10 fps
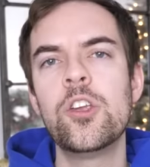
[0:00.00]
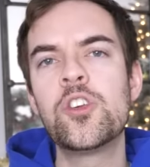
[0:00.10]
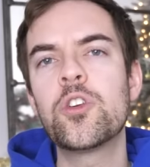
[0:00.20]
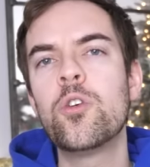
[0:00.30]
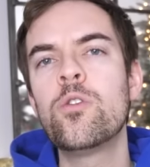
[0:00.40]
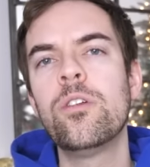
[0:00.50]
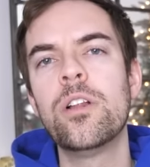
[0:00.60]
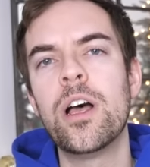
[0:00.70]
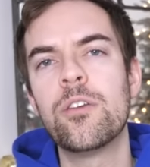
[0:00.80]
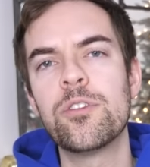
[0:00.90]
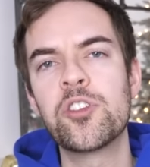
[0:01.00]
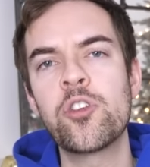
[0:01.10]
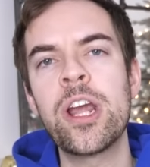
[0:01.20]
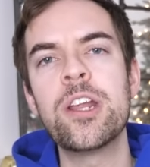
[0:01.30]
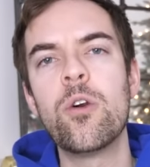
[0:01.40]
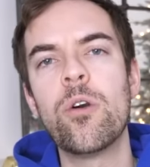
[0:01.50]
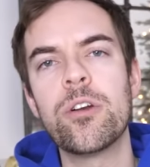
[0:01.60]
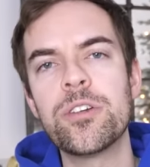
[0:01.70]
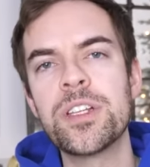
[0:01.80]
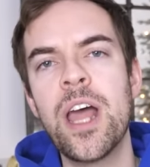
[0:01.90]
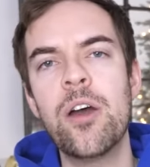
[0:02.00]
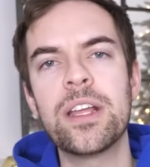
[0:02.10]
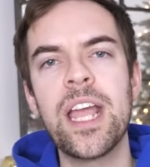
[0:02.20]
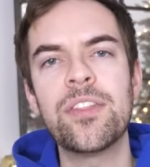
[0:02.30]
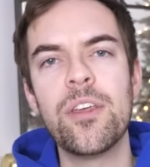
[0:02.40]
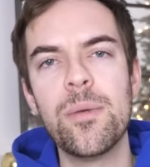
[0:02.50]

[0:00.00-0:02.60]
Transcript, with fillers: You should Google uh, restraining orders and how to get